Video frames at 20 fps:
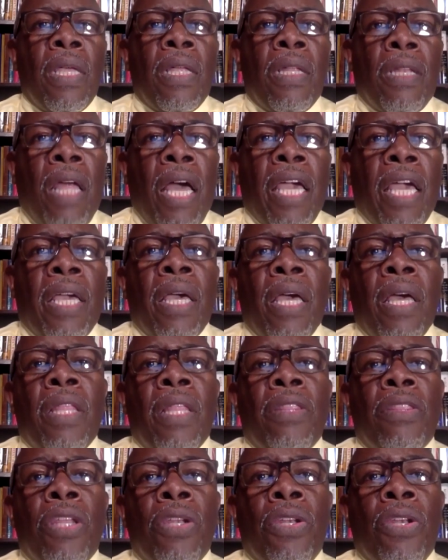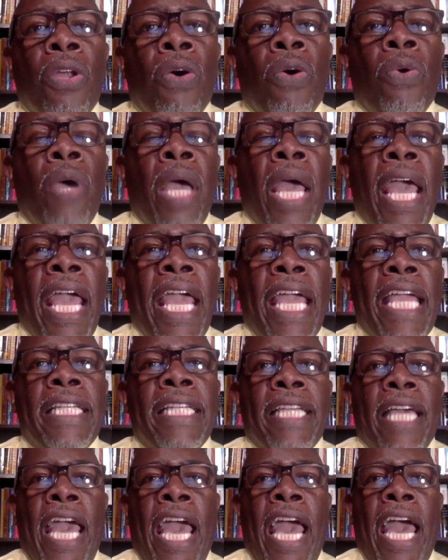like the No Hate
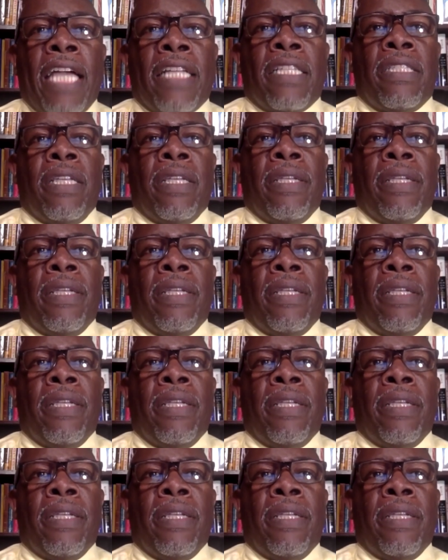Act.